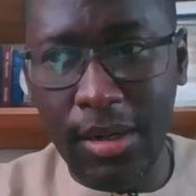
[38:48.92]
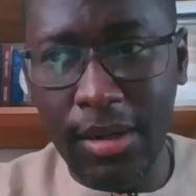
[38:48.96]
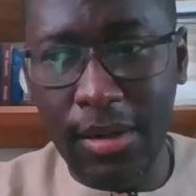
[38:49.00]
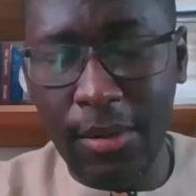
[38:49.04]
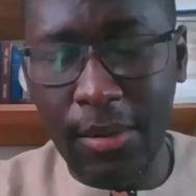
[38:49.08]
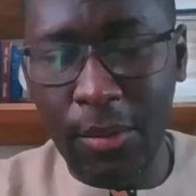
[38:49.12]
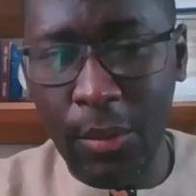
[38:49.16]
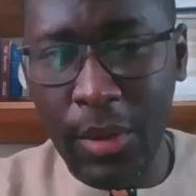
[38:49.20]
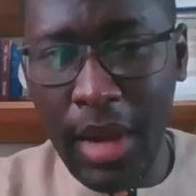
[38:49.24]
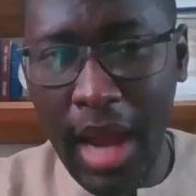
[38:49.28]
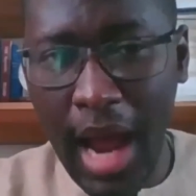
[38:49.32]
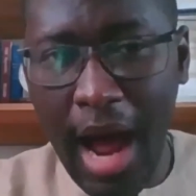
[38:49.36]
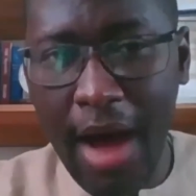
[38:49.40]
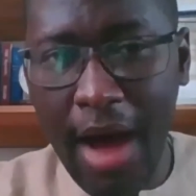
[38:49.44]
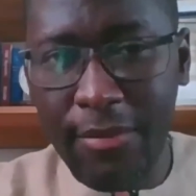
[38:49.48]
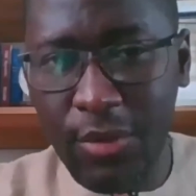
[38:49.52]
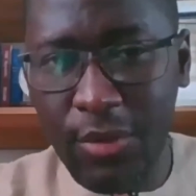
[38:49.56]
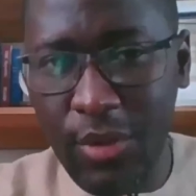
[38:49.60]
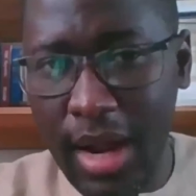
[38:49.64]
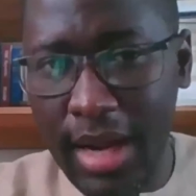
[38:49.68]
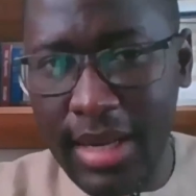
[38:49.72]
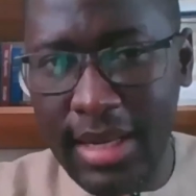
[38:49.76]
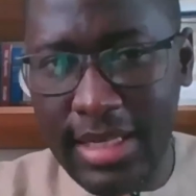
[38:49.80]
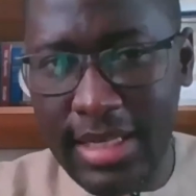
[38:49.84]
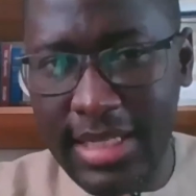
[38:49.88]
we have to
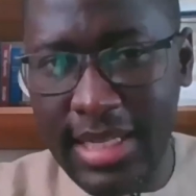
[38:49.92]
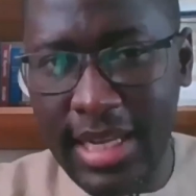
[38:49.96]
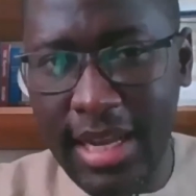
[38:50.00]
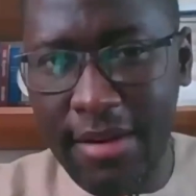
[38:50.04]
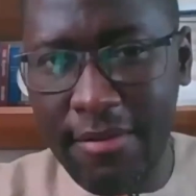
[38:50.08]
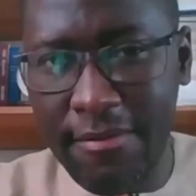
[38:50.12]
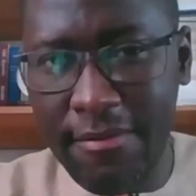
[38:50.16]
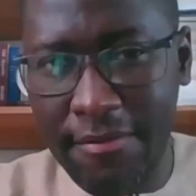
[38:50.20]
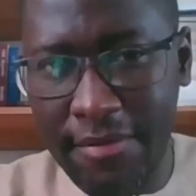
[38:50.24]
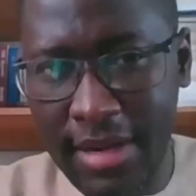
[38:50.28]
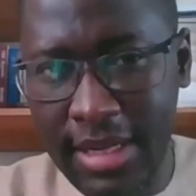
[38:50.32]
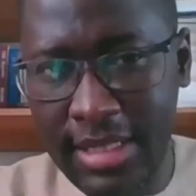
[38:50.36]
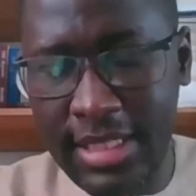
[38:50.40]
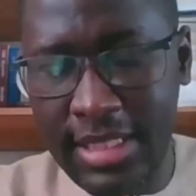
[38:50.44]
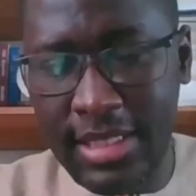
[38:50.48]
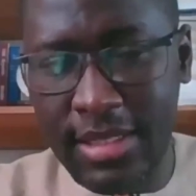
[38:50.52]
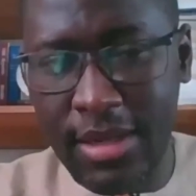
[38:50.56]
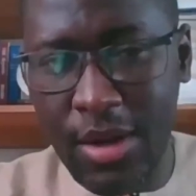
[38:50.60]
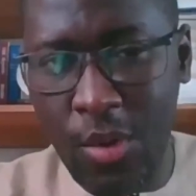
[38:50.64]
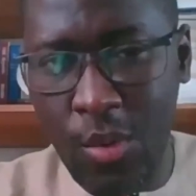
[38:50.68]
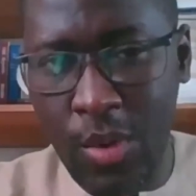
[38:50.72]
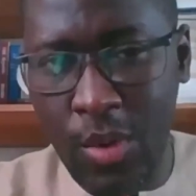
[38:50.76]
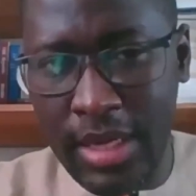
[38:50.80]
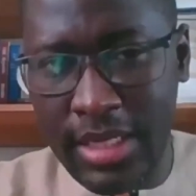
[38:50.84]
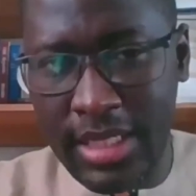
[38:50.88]
understand first
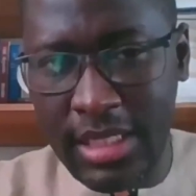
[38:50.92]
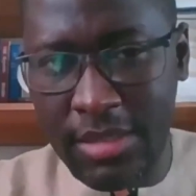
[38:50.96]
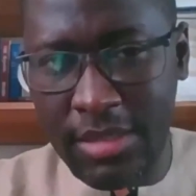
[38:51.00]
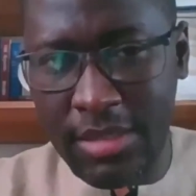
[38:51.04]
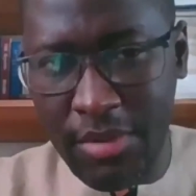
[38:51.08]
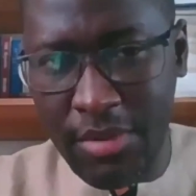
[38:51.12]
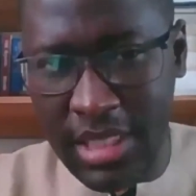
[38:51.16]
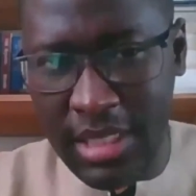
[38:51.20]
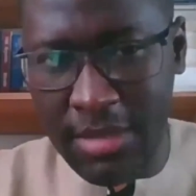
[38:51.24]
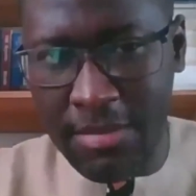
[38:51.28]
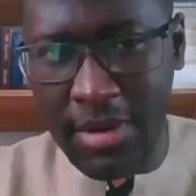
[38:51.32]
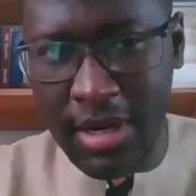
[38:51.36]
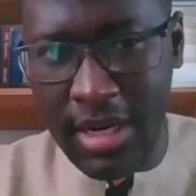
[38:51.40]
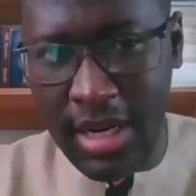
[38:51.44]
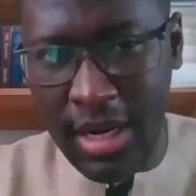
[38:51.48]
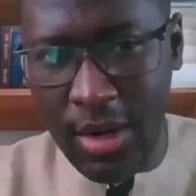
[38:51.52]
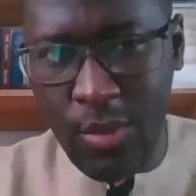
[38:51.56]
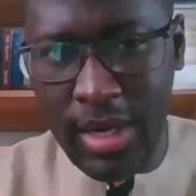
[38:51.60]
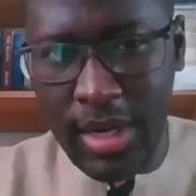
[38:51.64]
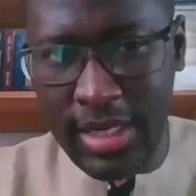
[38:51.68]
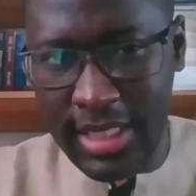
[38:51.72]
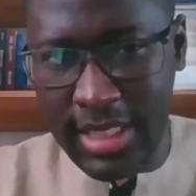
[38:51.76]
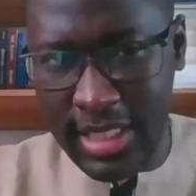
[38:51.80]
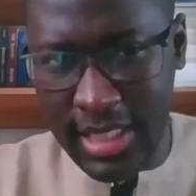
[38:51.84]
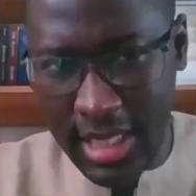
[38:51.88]
what is possible and
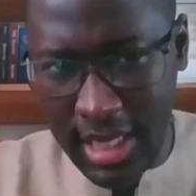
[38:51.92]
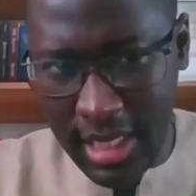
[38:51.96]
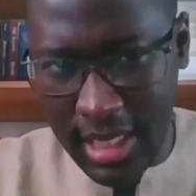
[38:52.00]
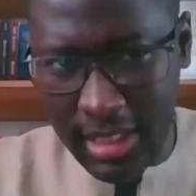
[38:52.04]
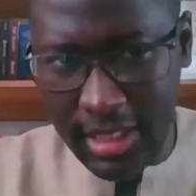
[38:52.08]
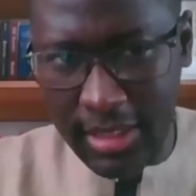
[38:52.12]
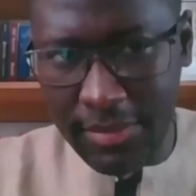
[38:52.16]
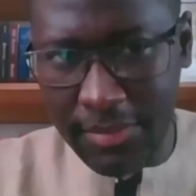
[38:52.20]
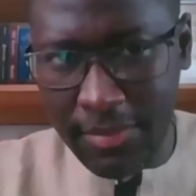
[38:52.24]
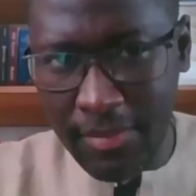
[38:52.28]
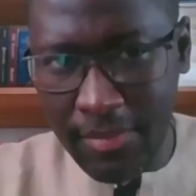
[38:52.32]
what is not.